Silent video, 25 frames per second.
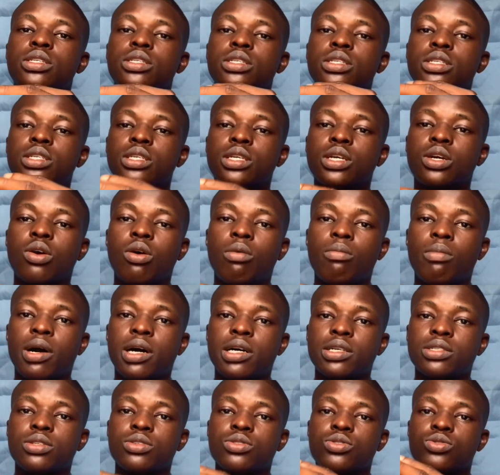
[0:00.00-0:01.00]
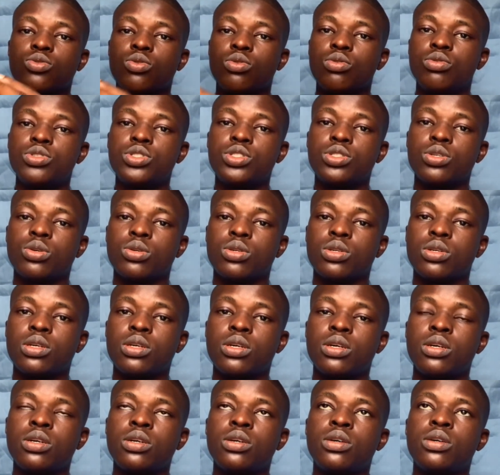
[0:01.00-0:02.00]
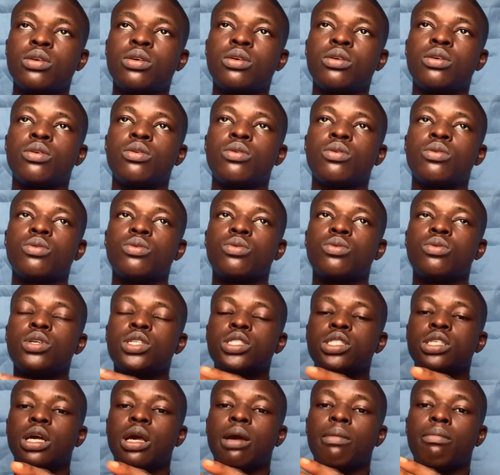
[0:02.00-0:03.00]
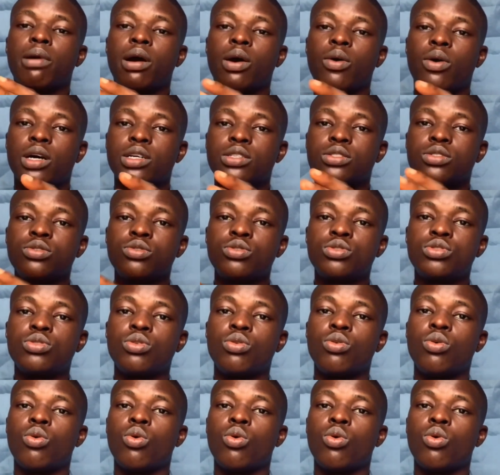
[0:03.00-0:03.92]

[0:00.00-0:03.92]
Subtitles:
e-commerce solution which empowers you to